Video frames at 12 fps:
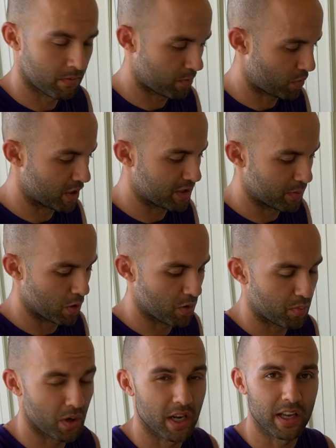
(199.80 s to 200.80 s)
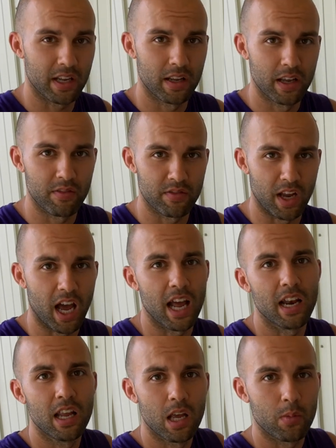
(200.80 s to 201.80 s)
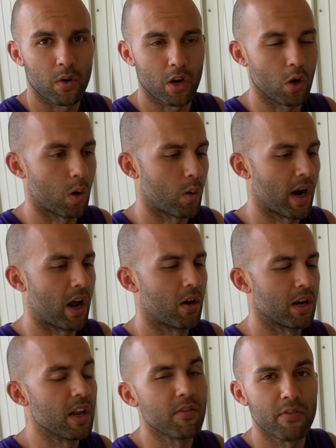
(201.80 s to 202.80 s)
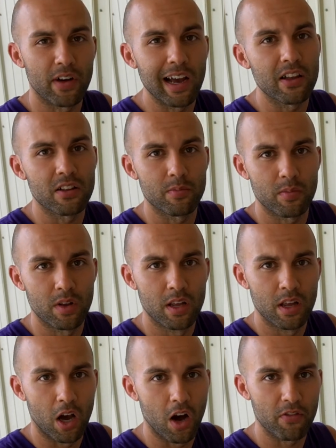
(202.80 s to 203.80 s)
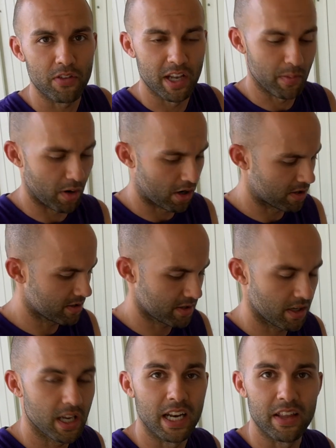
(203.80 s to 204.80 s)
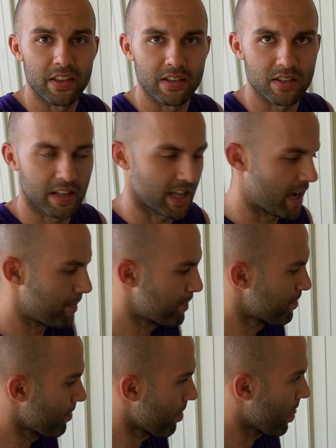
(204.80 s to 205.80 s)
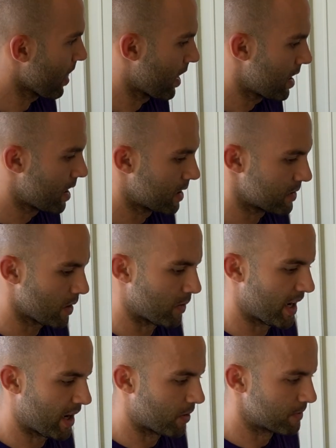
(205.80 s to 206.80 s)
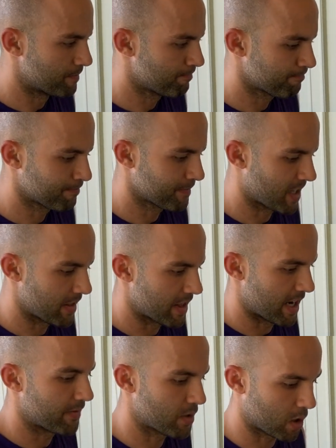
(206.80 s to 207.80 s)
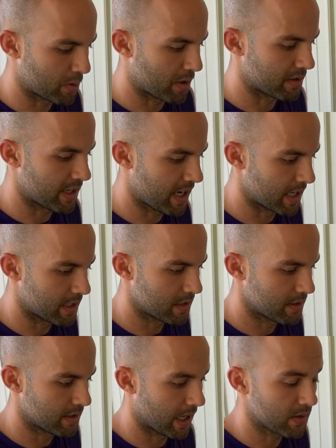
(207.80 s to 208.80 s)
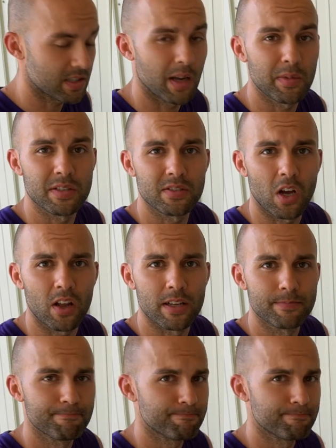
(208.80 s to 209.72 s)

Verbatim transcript: pretty smooth, but if not, I'm gonna go around and file them off any burrs, any things like that. So now that I've talked about that, now it's time to install it.